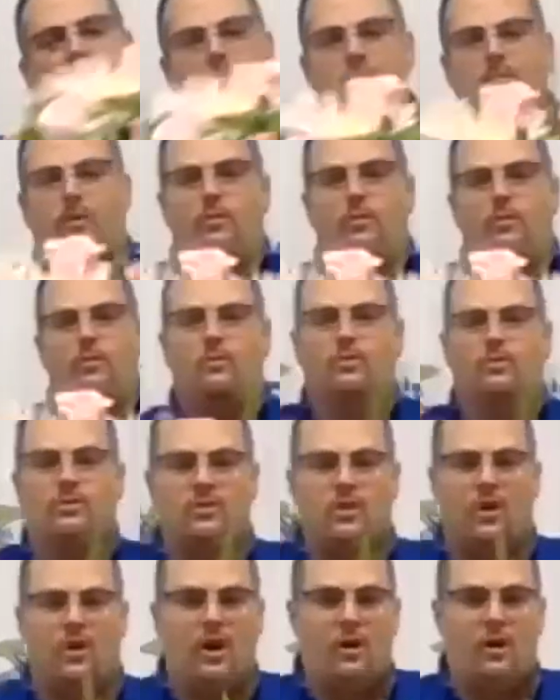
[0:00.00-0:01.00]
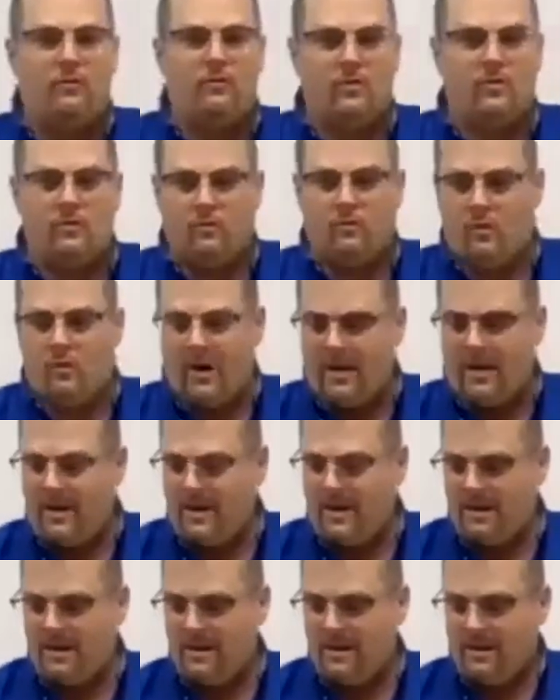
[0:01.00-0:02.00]
but we will start off with
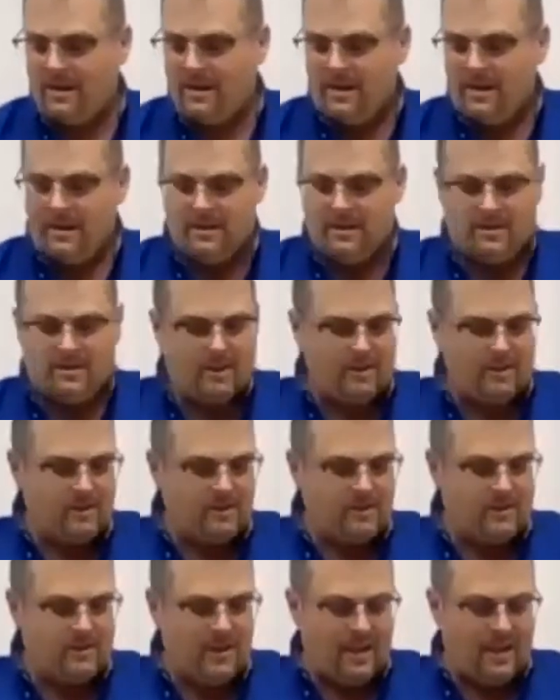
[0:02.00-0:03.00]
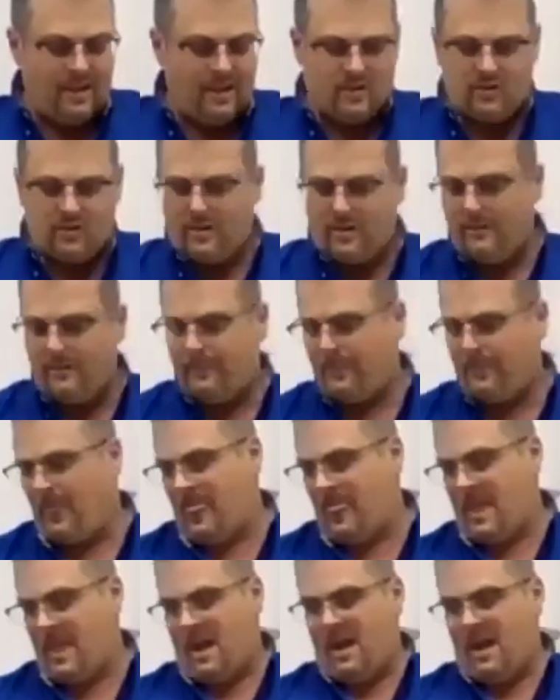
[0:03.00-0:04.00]
one such as this.
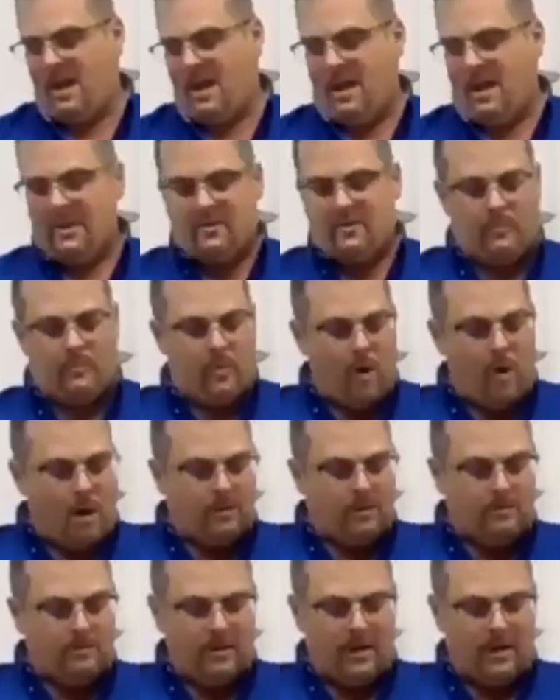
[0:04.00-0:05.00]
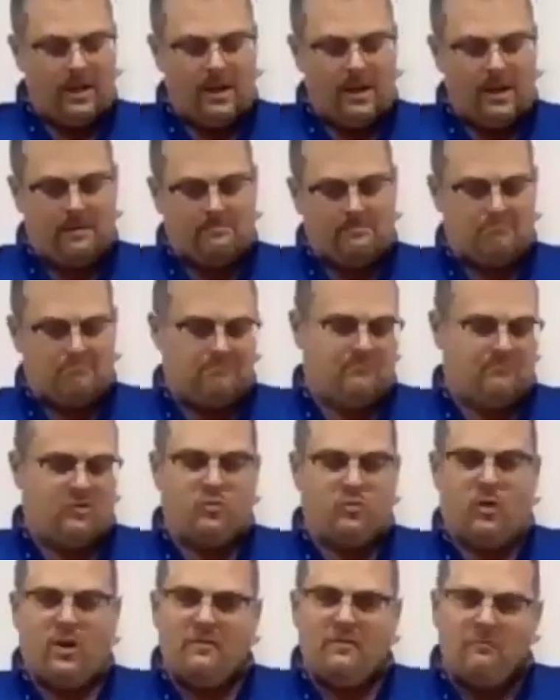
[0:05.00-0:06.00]
It's probably
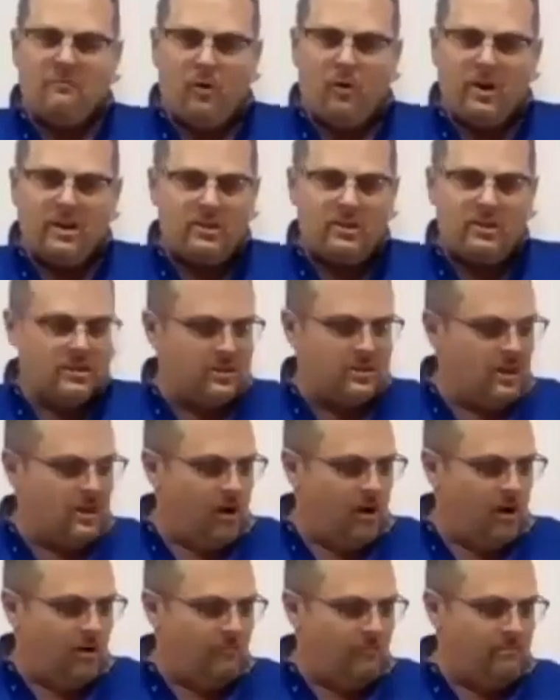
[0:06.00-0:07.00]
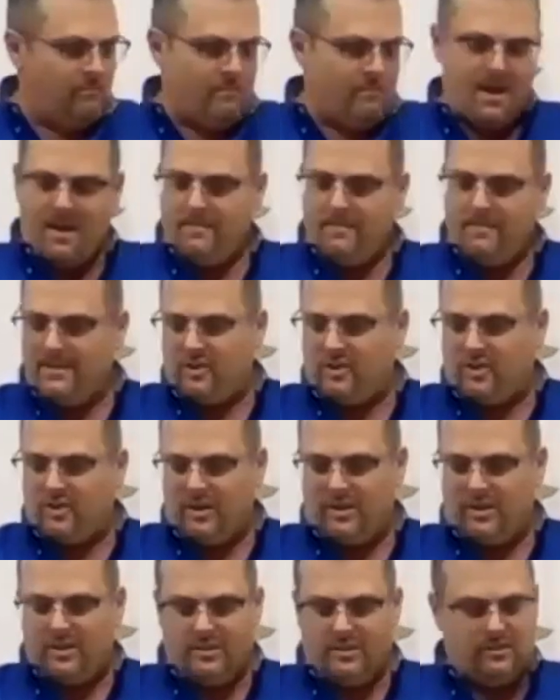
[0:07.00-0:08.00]
24 inches long, maybe
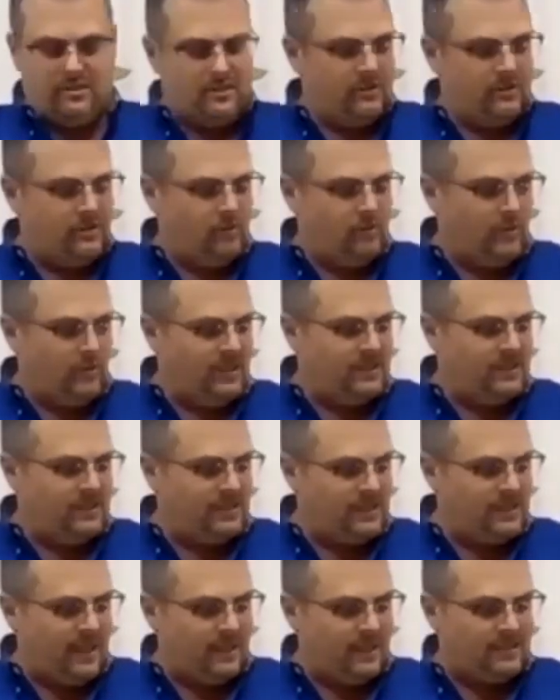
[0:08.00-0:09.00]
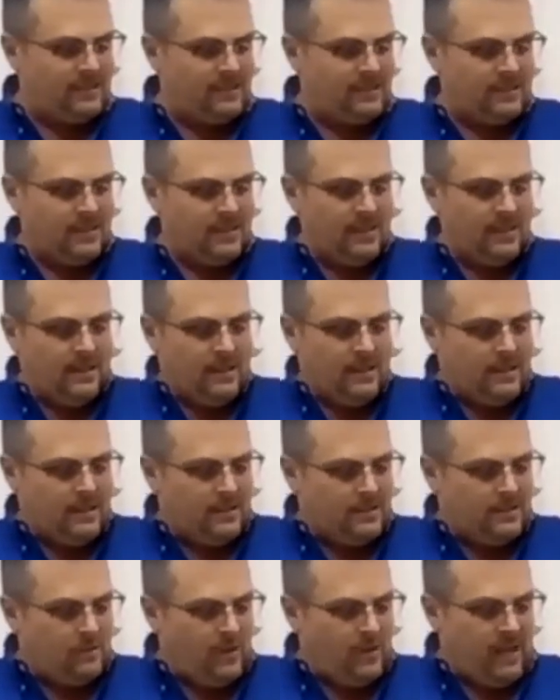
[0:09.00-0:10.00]
stretching to 26,
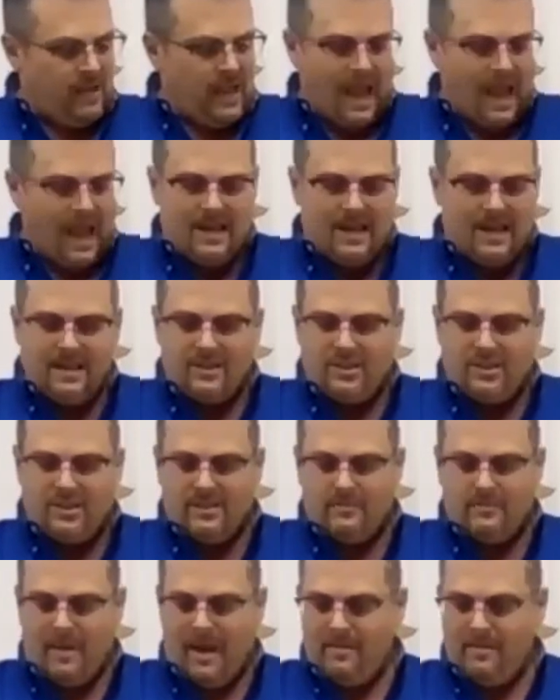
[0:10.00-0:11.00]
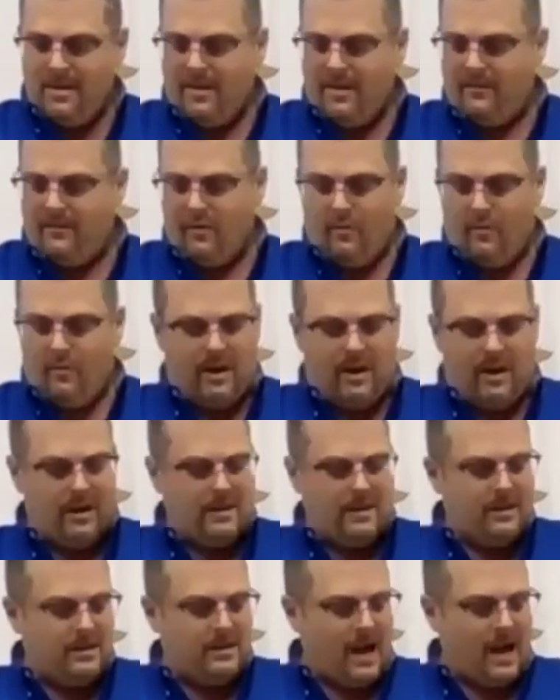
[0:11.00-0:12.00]
28 inches, maybe if you went at
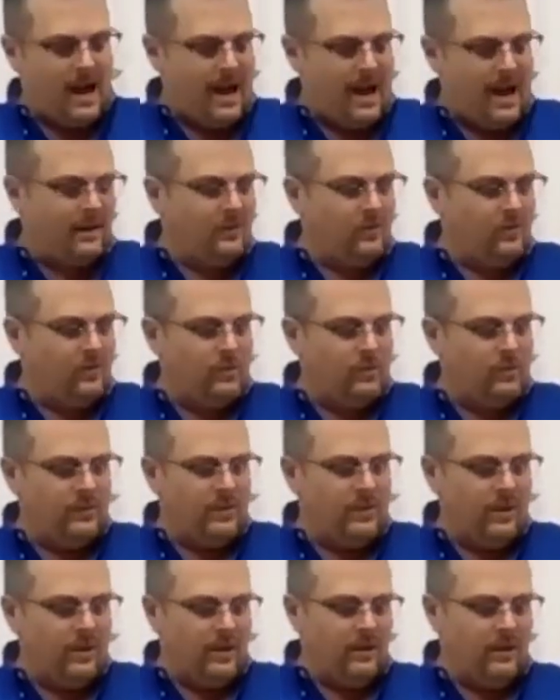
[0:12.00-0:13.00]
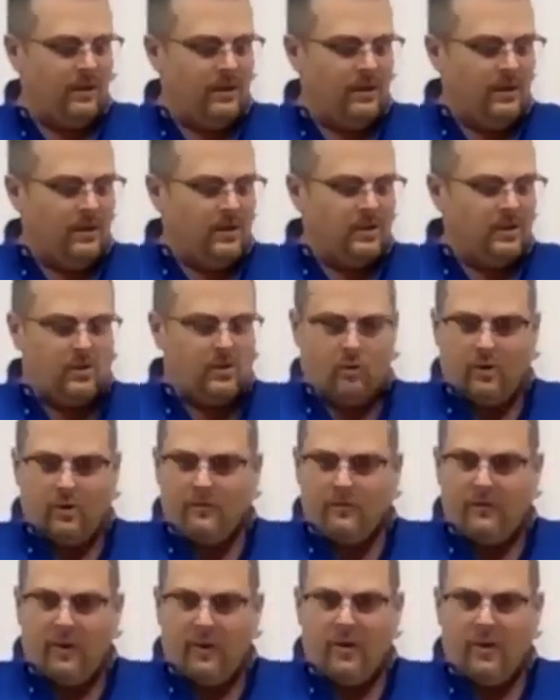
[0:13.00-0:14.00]
a diagonal with the
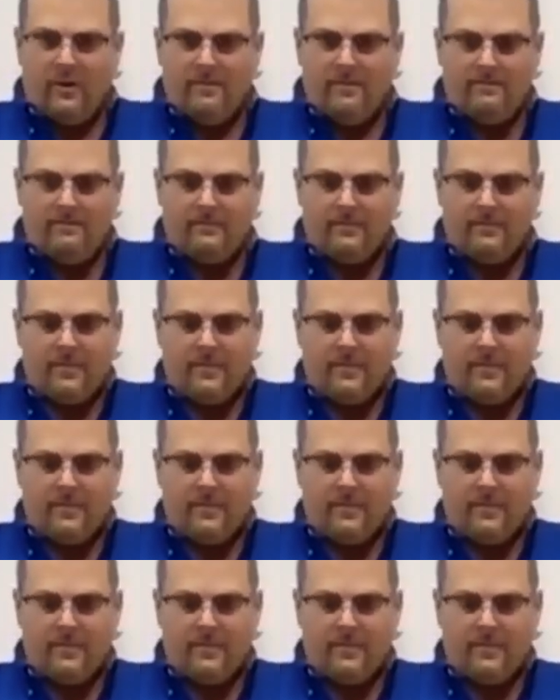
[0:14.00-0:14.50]
sword fern.